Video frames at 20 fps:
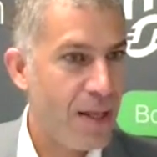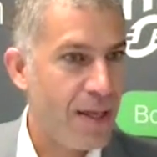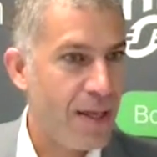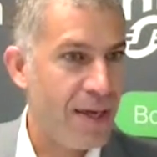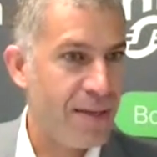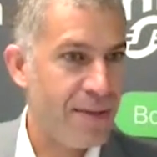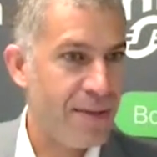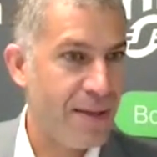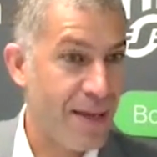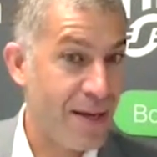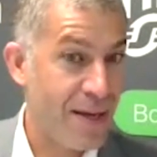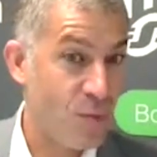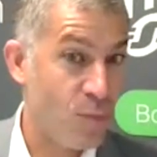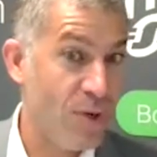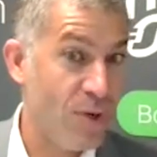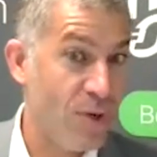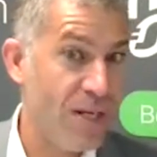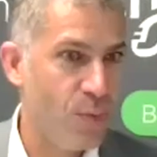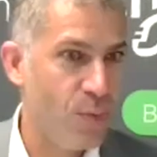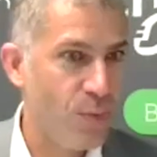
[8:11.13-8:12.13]
And
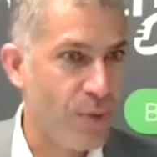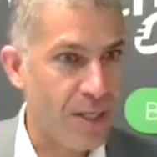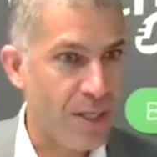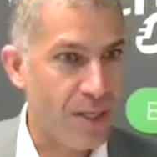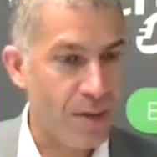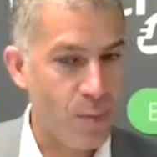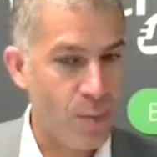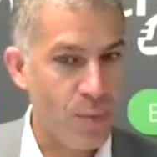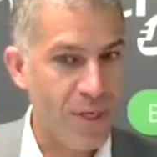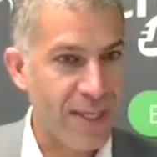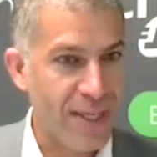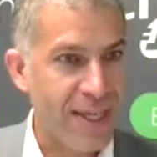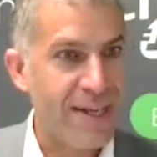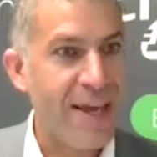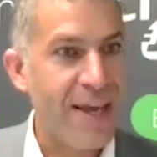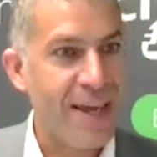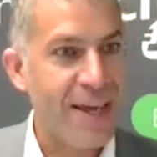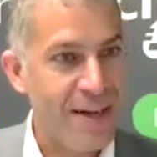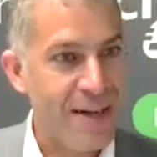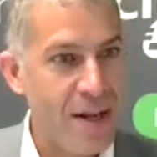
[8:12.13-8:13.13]
really we
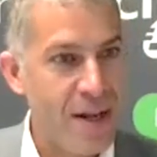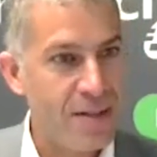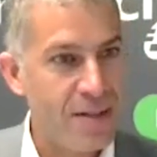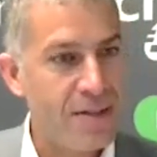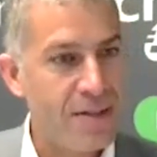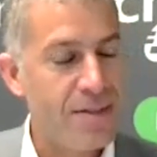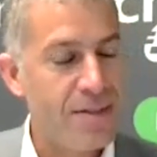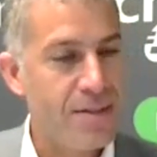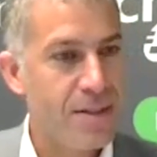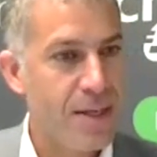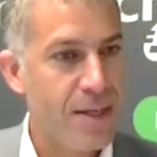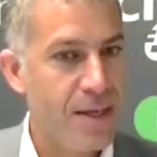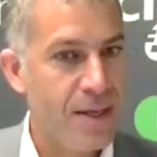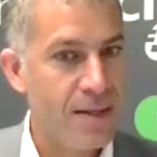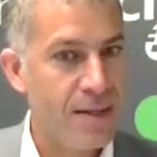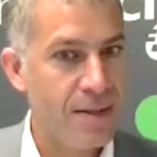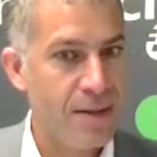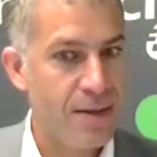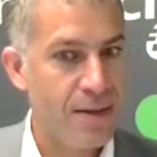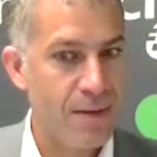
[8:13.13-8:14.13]
can enhance
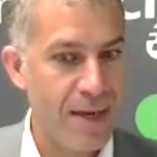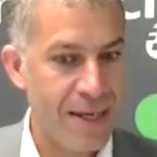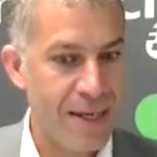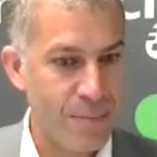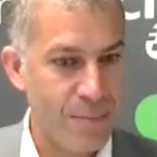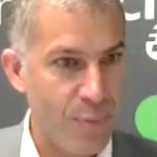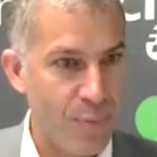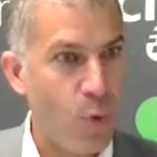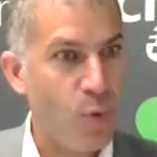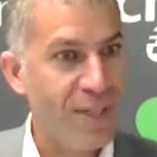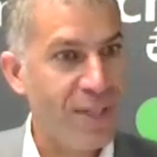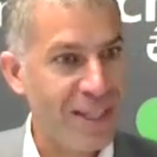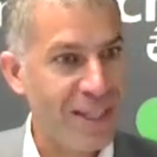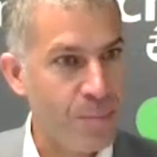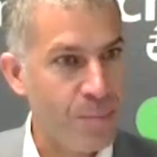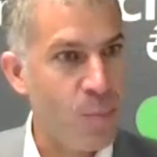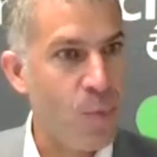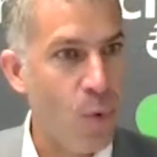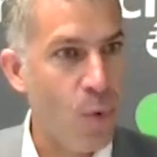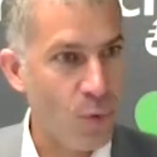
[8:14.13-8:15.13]
and
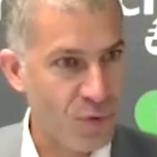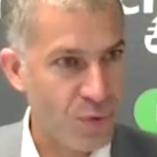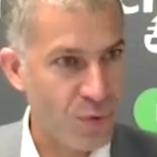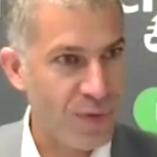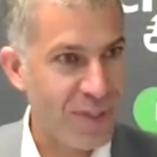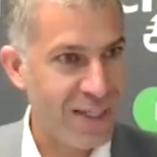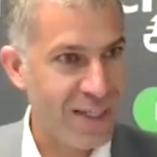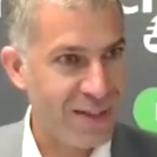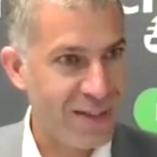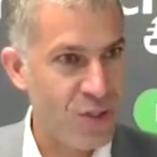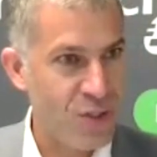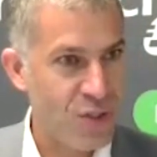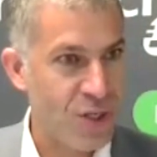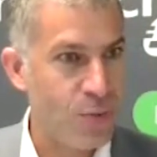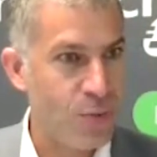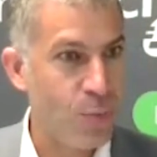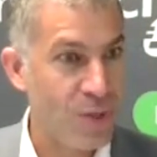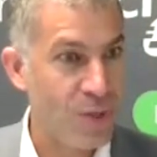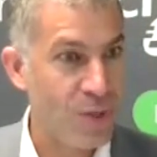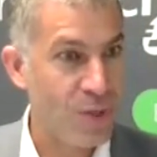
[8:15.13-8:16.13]
protect more the
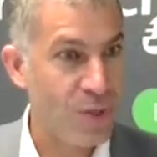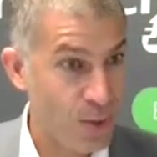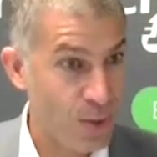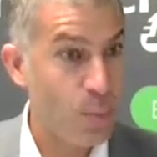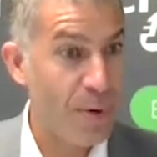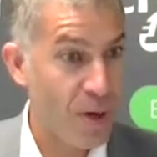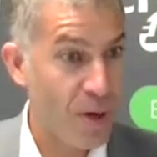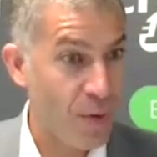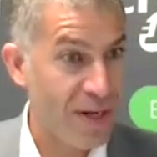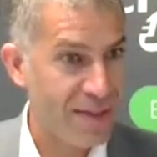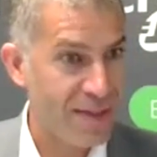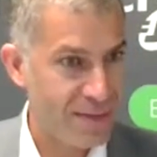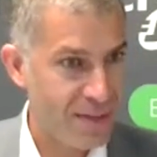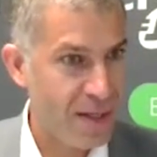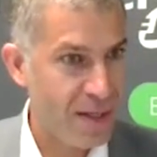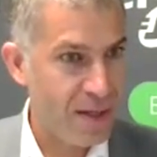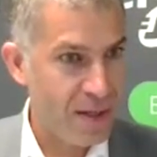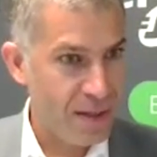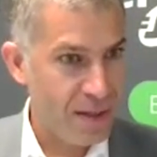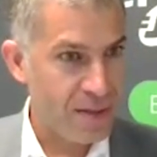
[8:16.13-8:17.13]
technician when they
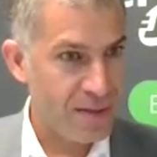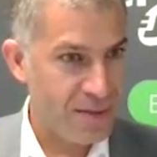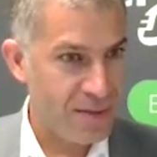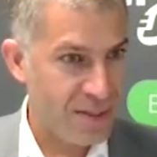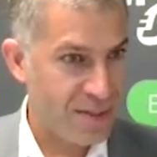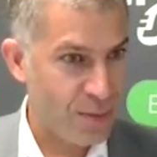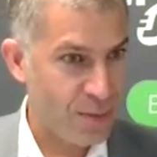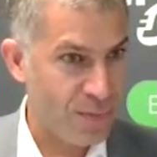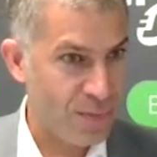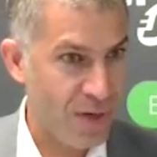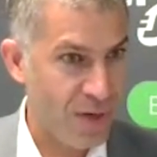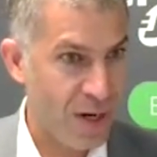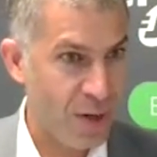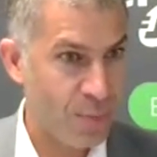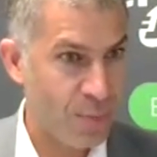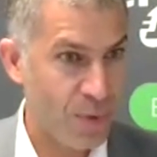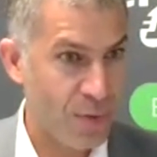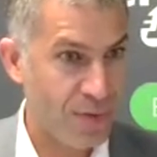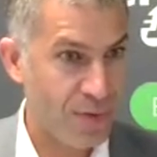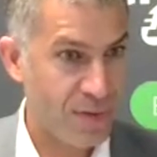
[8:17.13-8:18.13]
operate in this
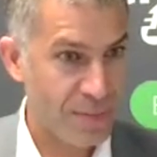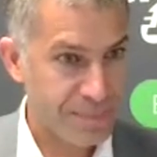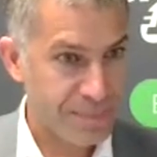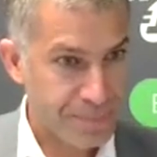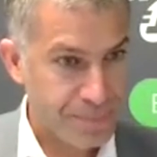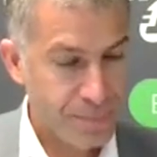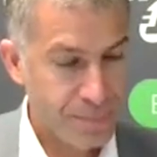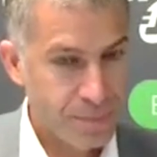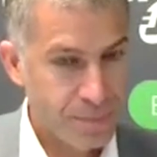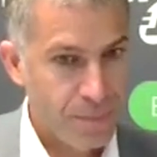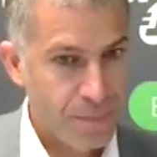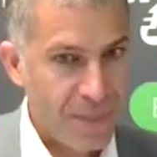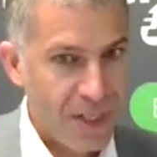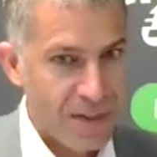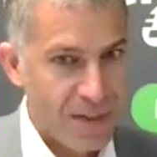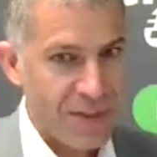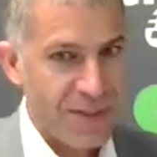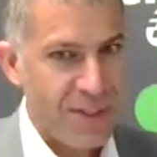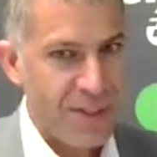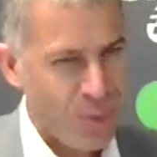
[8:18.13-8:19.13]
environment.
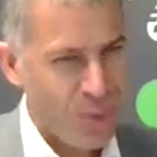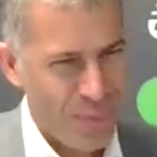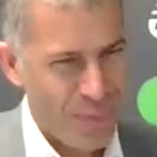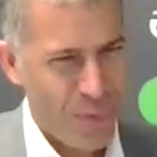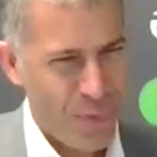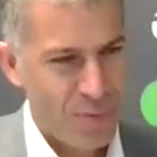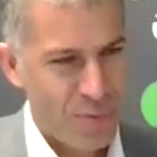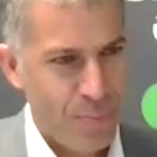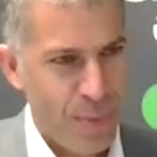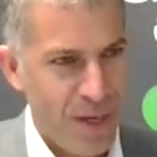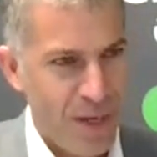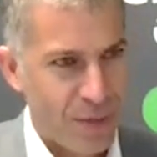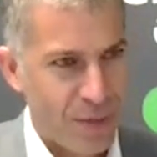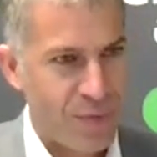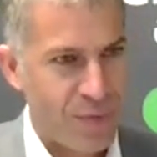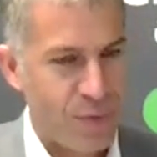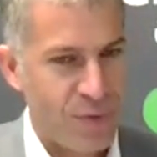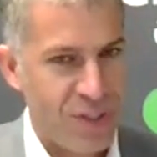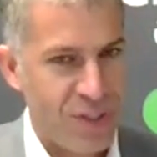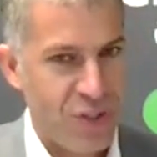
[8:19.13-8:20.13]
This is the first part
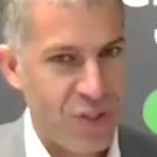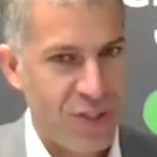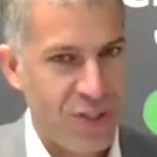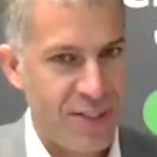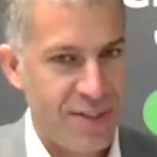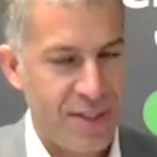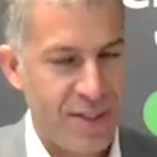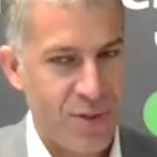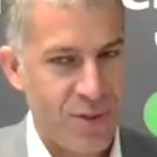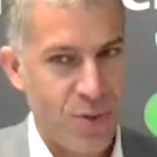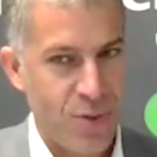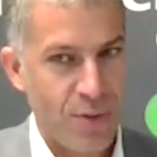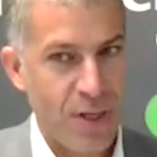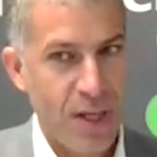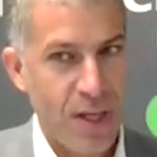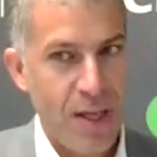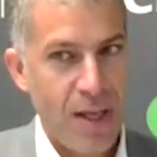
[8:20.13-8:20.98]
of the digitization.